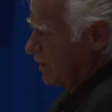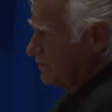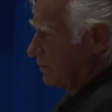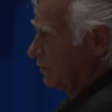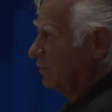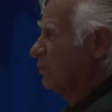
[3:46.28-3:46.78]

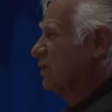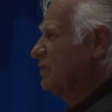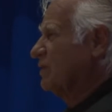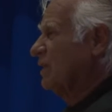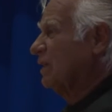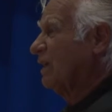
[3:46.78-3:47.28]
Russell, who
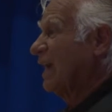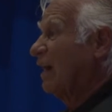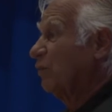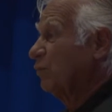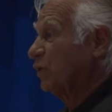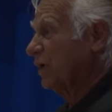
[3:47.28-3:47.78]
was the
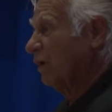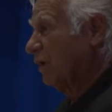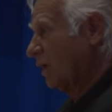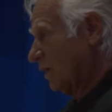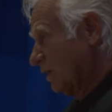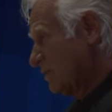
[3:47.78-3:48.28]
cowboy
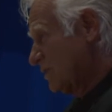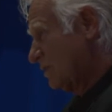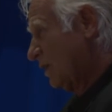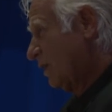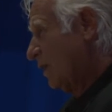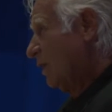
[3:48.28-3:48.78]
artist
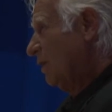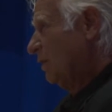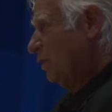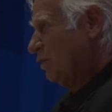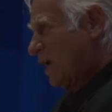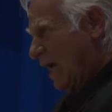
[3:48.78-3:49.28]

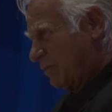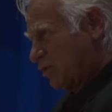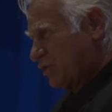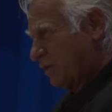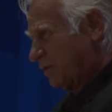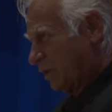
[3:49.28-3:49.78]
who
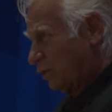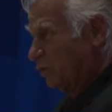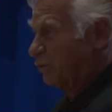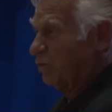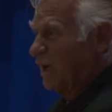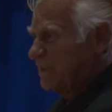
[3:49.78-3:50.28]
captured the
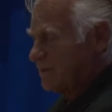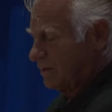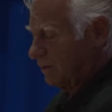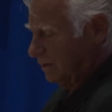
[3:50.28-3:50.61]
Old West